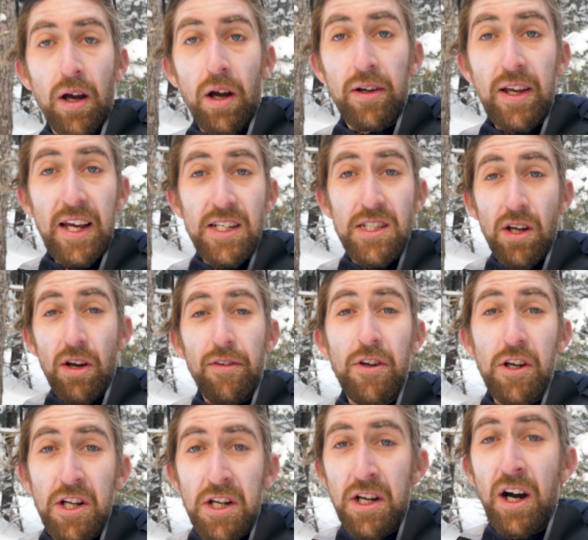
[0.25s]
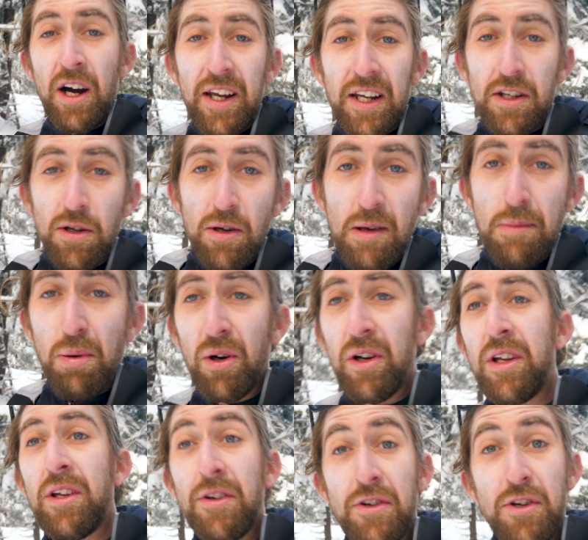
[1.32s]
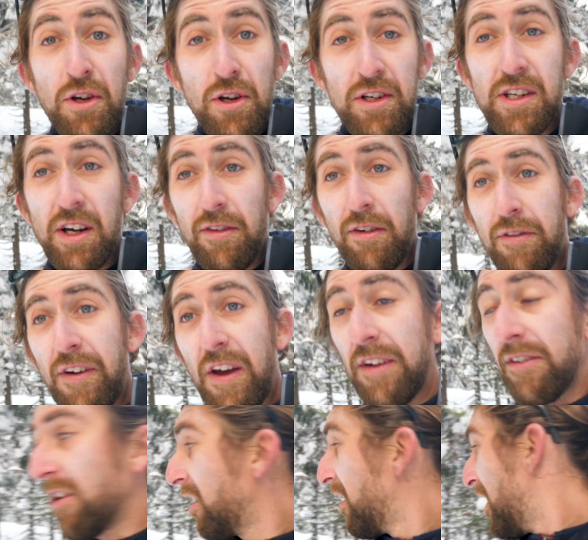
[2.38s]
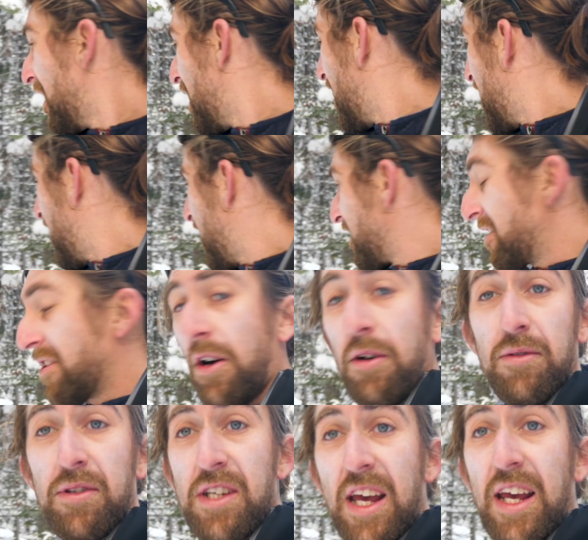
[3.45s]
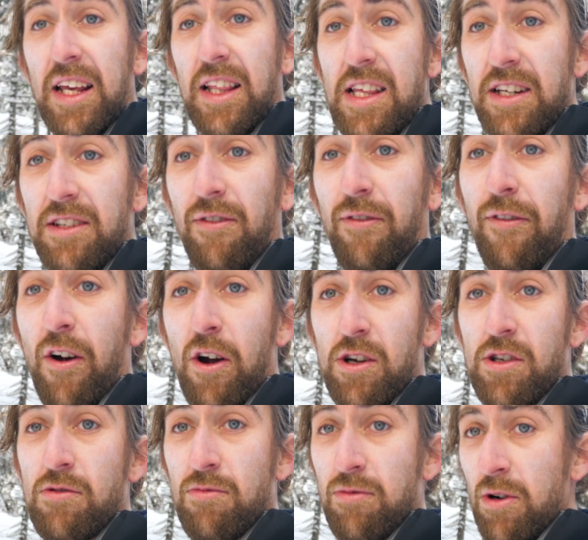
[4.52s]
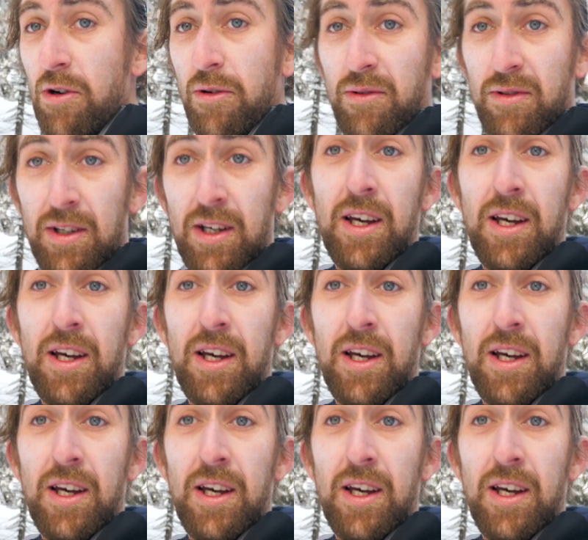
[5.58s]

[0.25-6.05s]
Okay, so if you're gonna hike Dewey Point, do yourself a favor and don't take this first route